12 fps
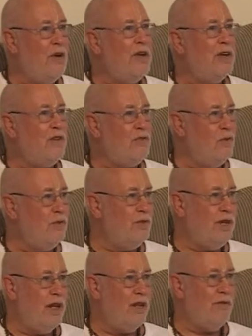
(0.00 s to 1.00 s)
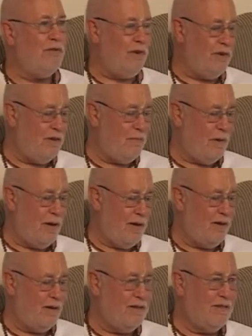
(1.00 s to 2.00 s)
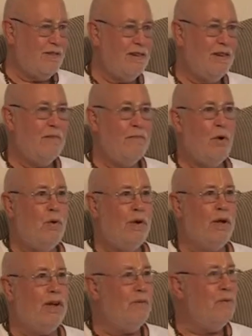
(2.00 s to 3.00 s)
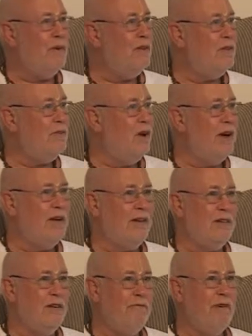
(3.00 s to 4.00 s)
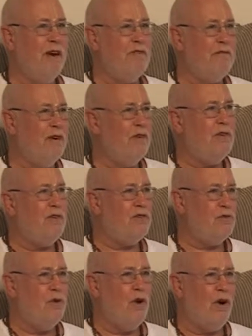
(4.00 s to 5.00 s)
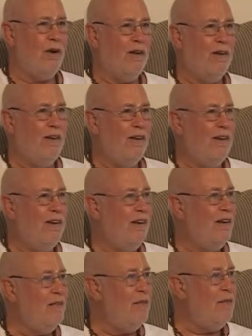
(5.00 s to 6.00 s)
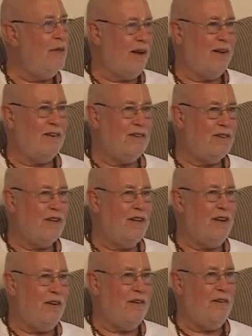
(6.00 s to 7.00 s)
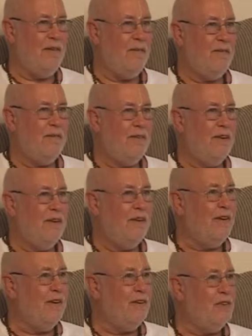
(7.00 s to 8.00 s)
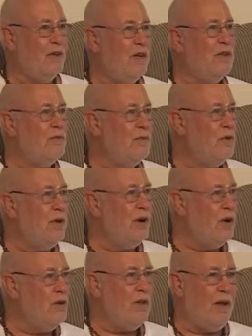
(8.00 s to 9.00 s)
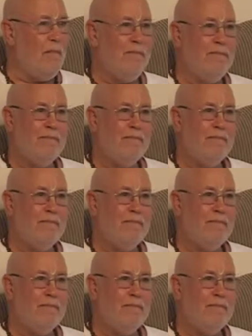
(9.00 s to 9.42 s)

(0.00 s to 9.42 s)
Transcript: how he controls the elephant, is by poking it with the trident. They're very, very strong and thick-skinned, so it doesn't really hurt them.